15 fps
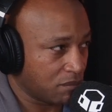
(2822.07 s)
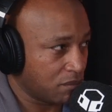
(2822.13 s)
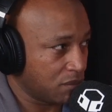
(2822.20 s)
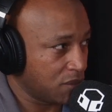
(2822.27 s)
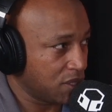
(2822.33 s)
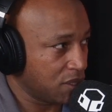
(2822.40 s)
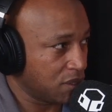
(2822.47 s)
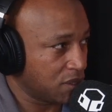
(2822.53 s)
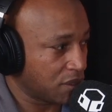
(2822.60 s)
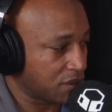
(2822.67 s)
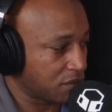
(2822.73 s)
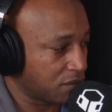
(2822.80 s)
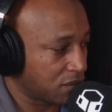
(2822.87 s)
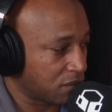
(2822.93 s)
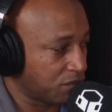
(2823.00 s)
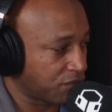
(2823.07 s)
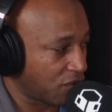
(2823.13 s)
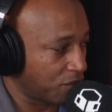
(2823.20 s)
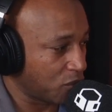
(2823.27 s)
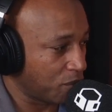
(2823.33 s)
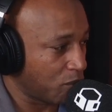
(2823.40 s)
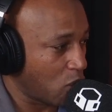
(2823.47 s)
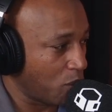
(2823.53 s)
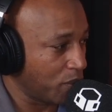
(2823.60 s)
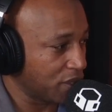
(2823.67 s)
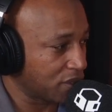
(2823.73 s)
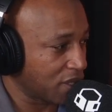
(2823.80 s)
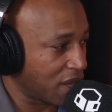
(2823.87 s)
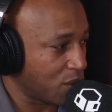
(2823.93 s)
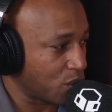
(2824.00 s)
the from the moment
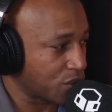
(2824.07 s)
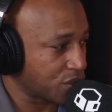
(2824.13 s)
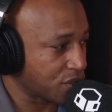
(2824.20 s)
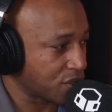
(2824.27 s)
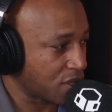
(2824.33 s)
I was